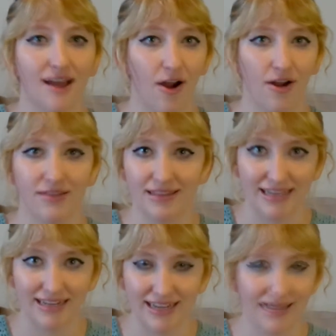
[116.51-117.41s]
our
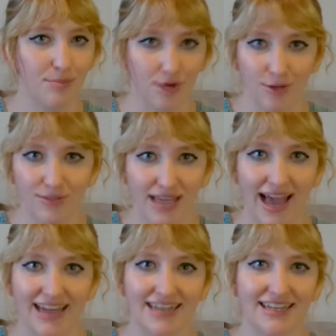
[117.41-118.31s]
leading
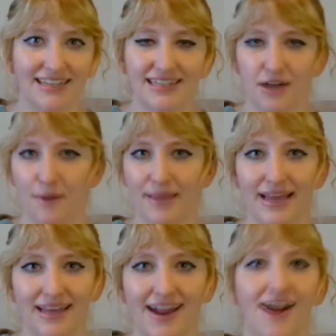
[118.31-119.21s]
protagonist and our
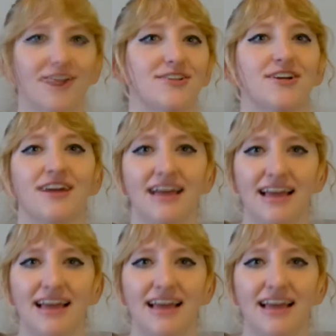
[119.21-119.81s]
main character,